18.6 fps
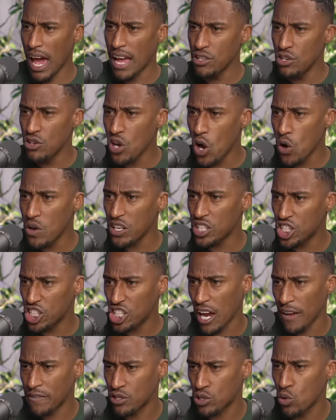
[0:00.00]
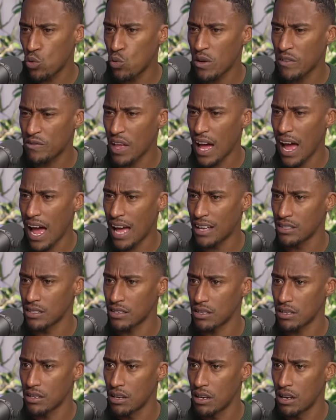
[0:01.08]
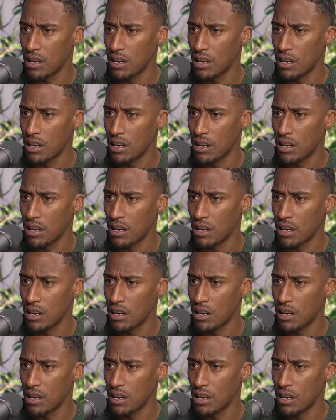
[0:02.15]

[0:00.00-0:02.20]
ain't you noticed chefs talk with their hands?